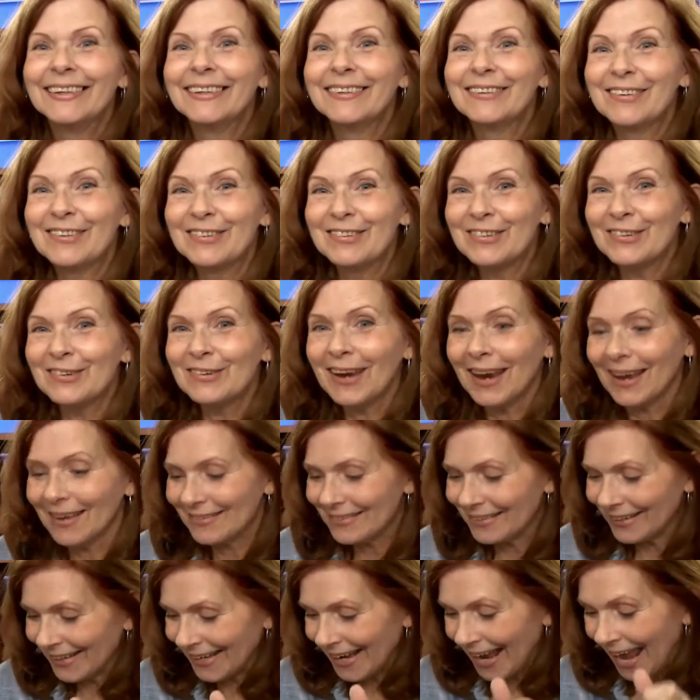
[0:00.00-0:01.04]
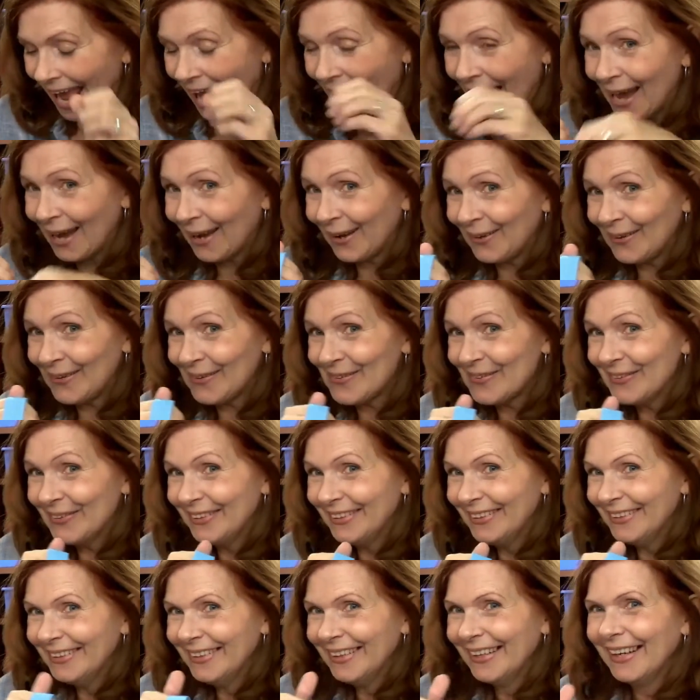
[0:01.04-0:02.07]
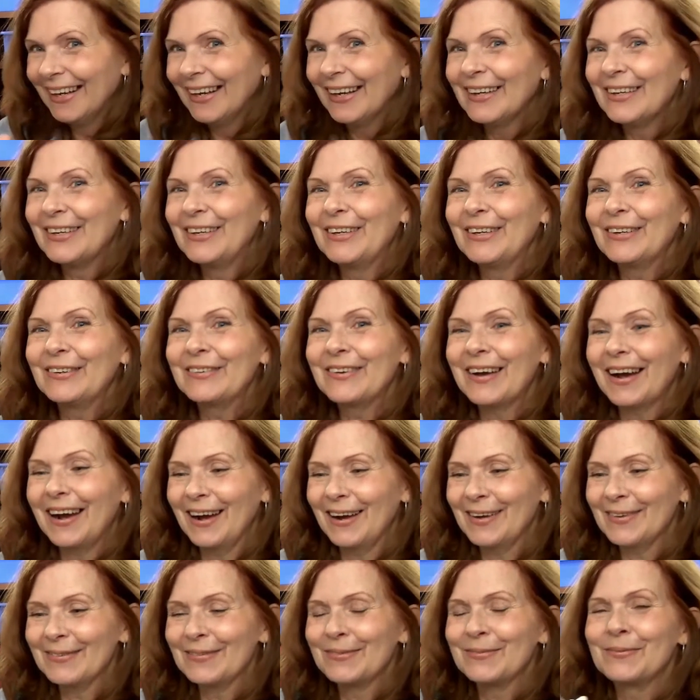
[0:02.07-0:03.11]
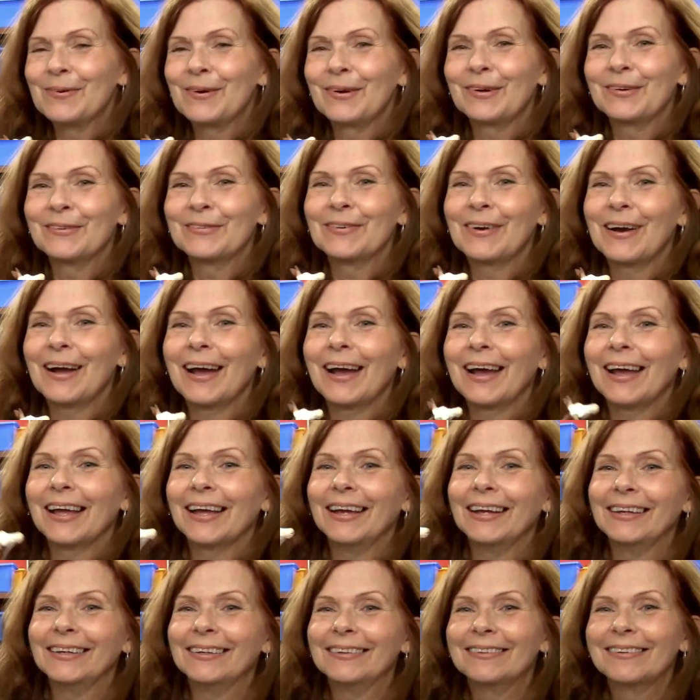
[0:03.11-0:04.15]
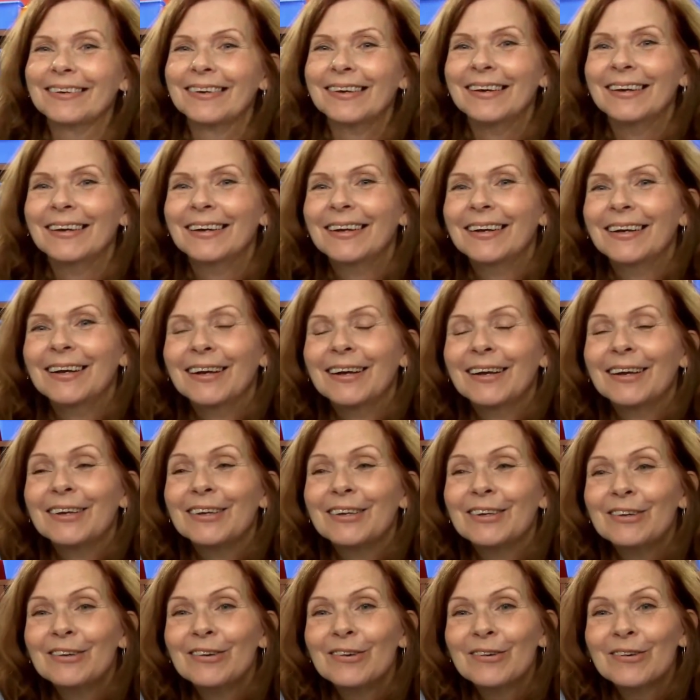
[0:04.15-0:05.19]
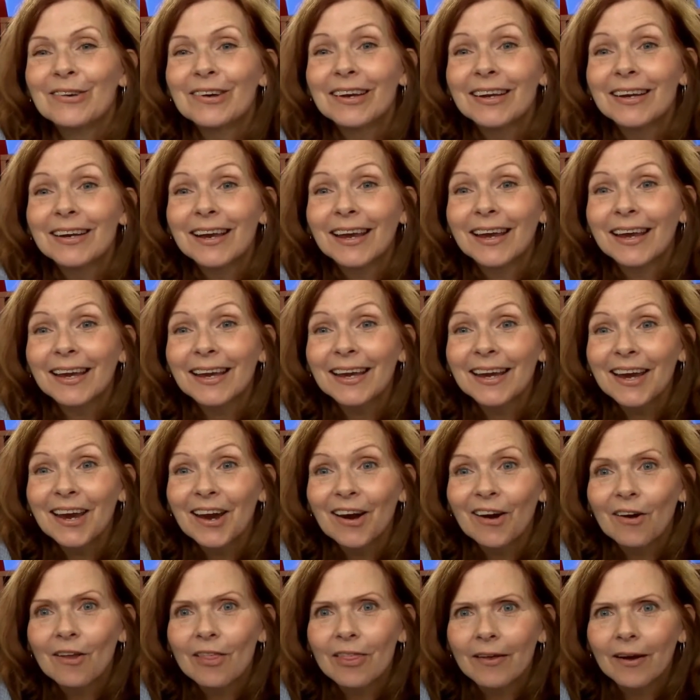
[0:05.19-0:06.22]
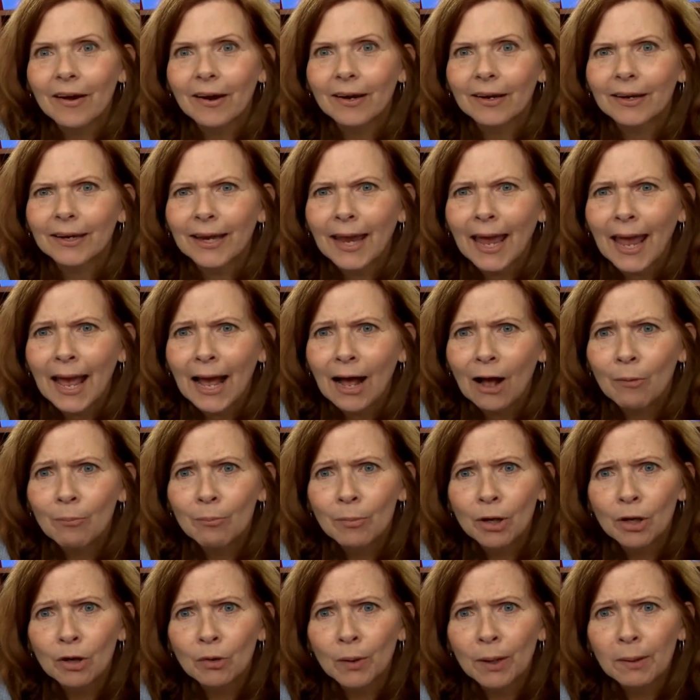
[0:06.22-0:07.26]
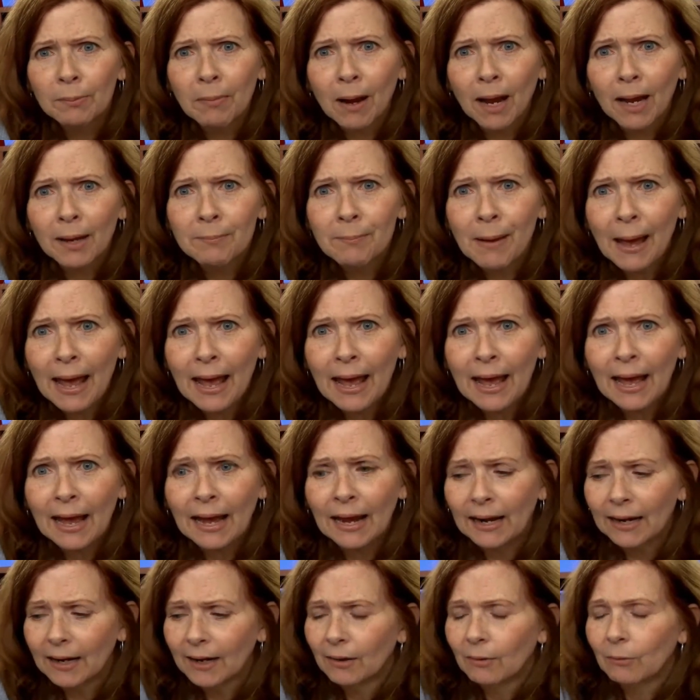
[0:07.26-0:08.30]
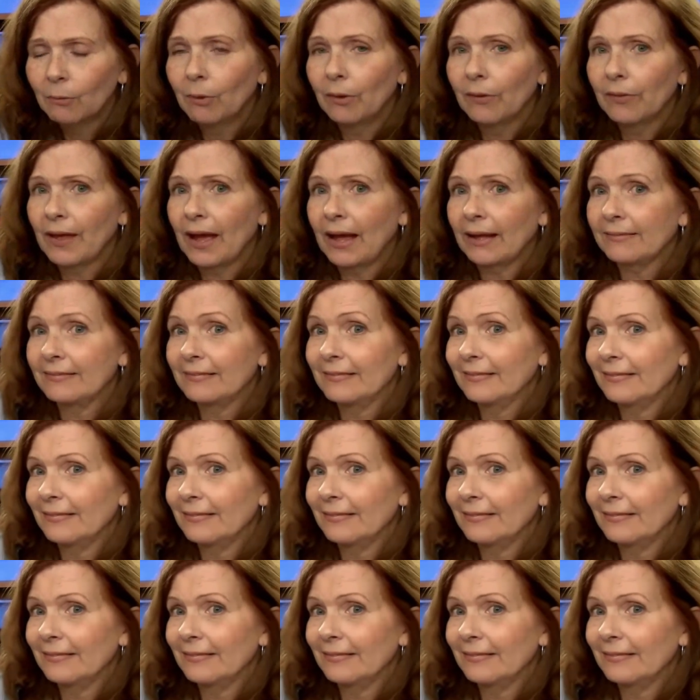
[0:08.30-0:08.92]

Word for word: Did you guess a cow? You guys were right. You could hear the cow moo in my bag. Well, that's